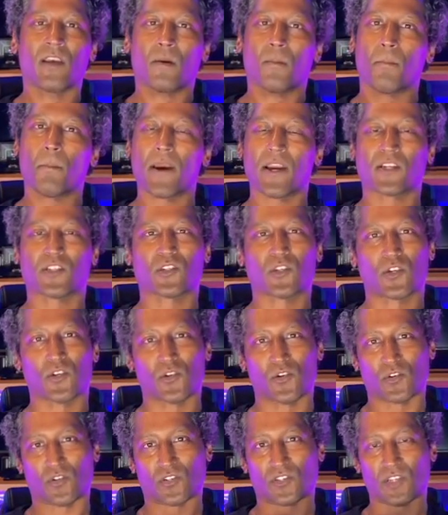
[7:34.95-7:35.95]
Make sure
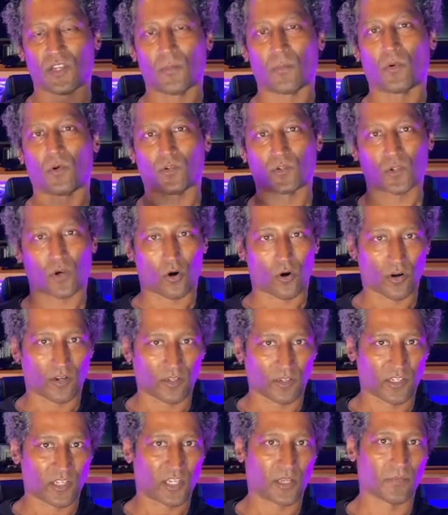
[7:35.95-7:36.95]
your cymbals are in
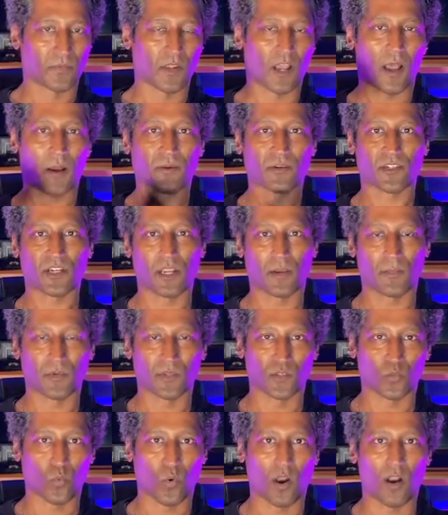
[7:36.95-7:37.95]
tip-top shape
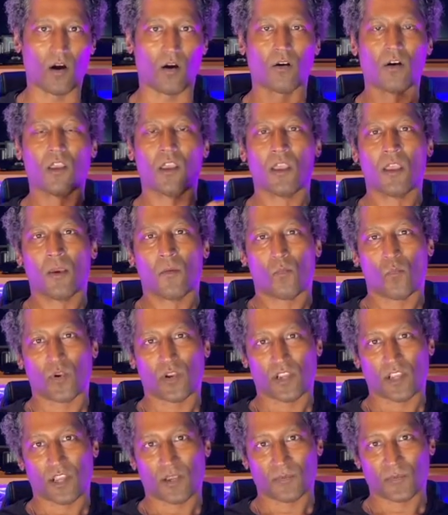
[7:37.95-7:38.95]
as well. When
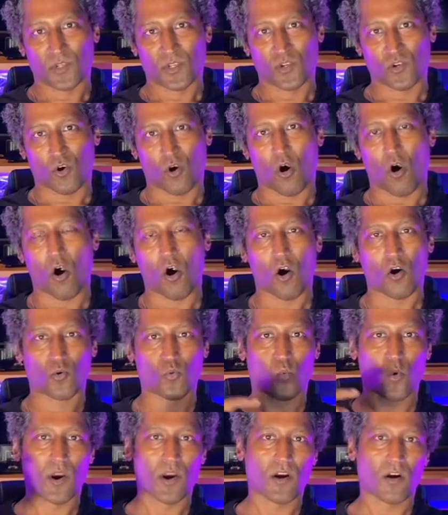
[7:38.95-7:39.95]
it comes to your
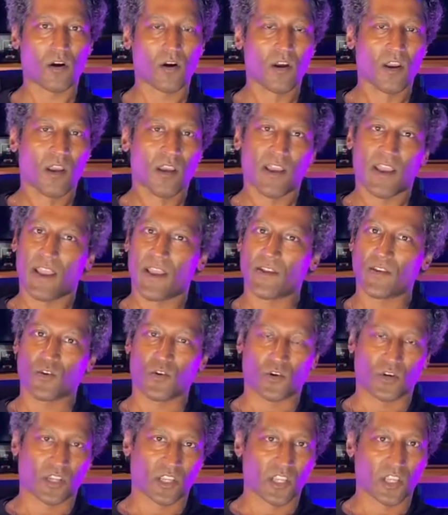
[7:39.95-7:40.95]
hardware, and
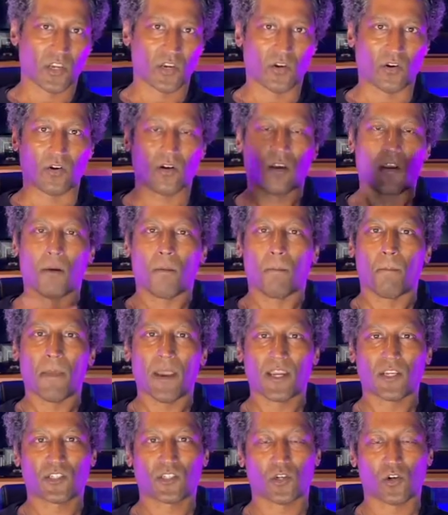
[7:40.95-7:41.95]
your gear.
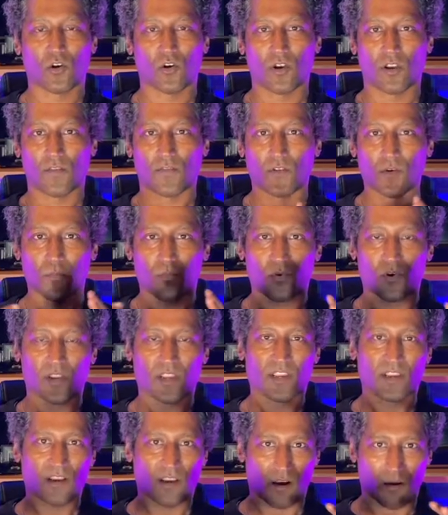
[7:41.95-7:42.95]
Make sure if you're
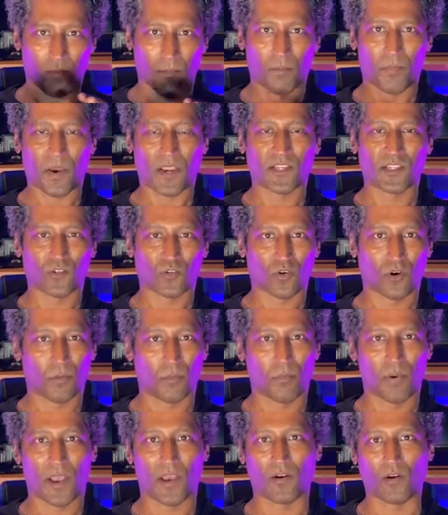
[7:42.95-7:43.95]
bringing a bass drum
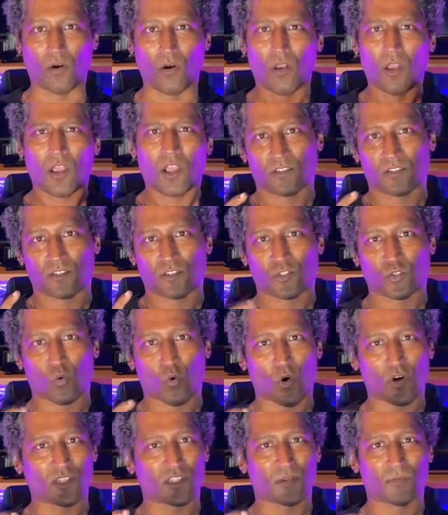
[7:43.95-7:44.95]
pedal,
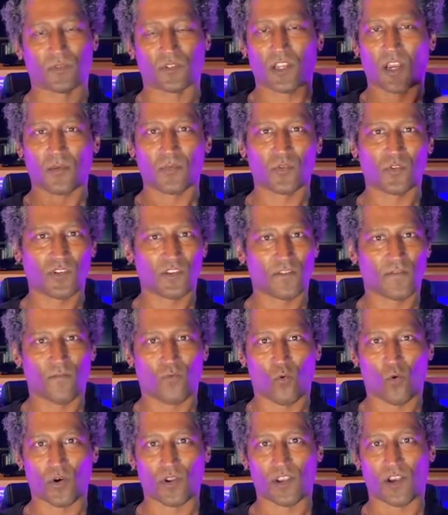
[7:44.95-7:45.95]
squirt some
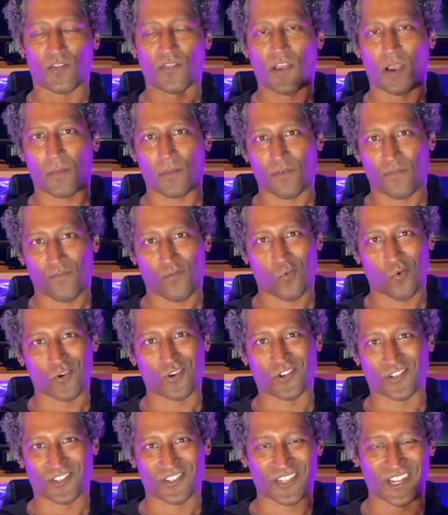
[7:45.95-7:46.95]
WD-40 on that before
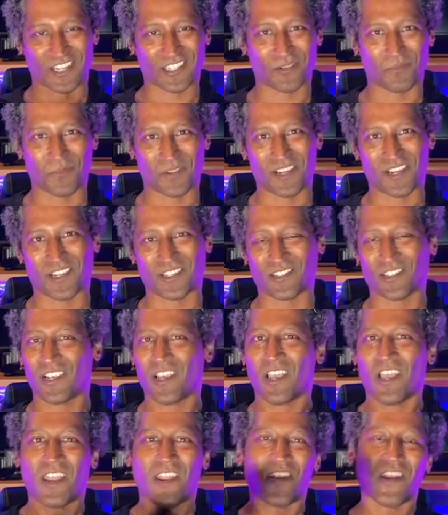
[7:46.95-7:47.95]
your session because
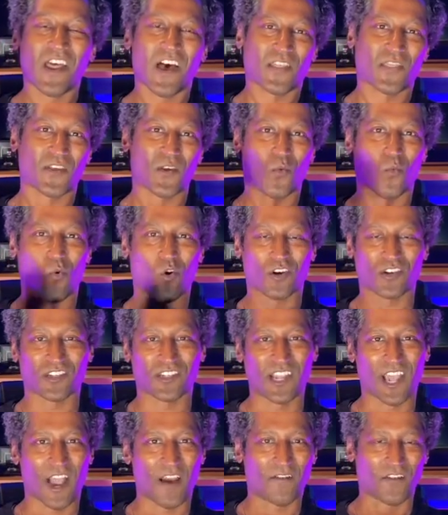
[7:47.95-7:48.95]
nothing worse than
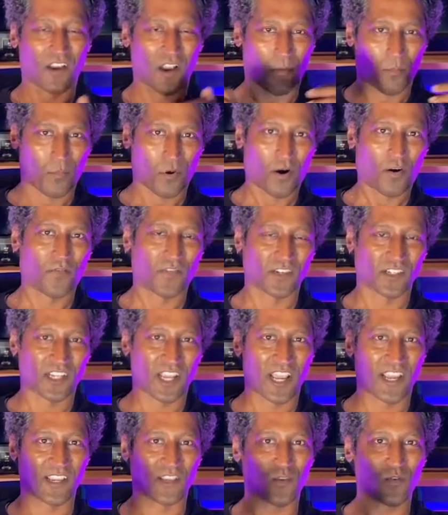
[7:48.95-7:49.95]
having a perfect
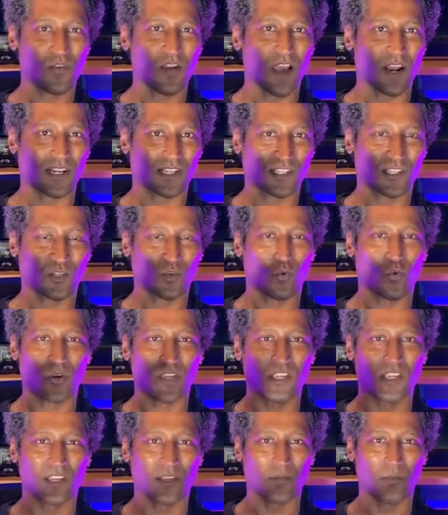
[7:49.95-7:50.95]
take and you got a
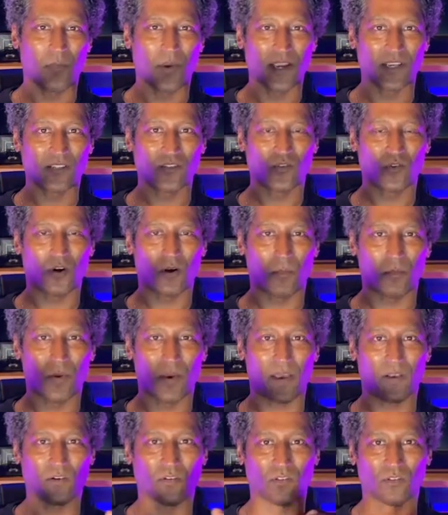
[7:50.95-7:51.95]
squeaky bass drum
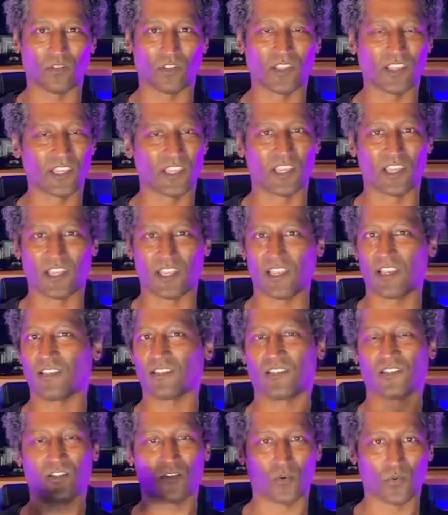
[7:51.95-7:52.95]
pedal leaking
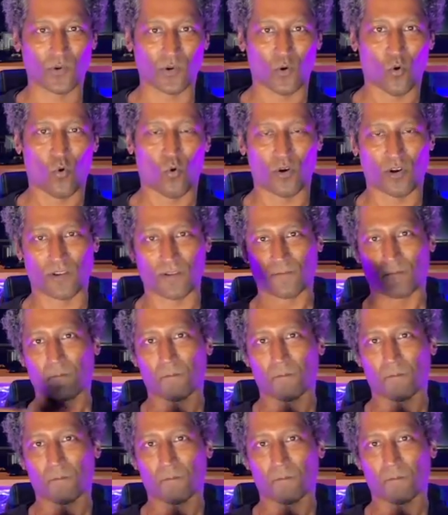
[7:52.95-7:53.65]
into your recording.